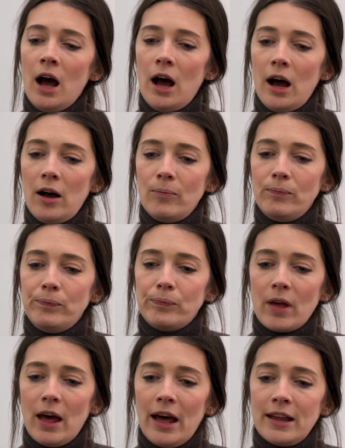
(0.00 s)

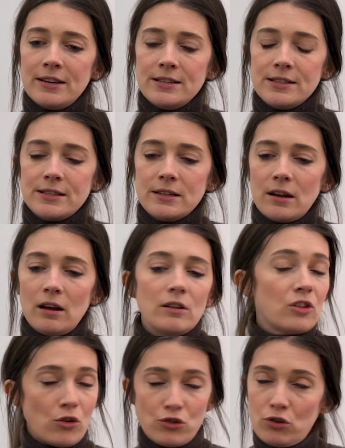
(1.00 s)
and a
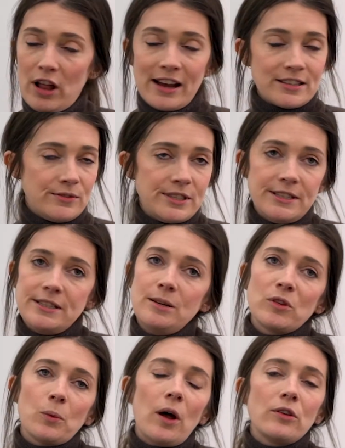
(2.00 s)
social activity team
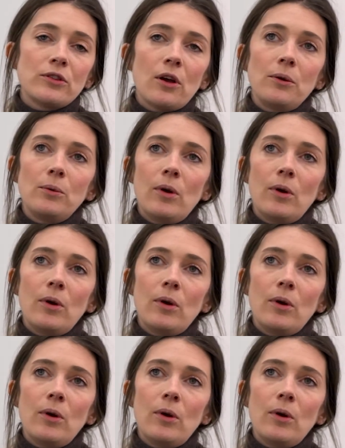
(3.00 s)
as well. So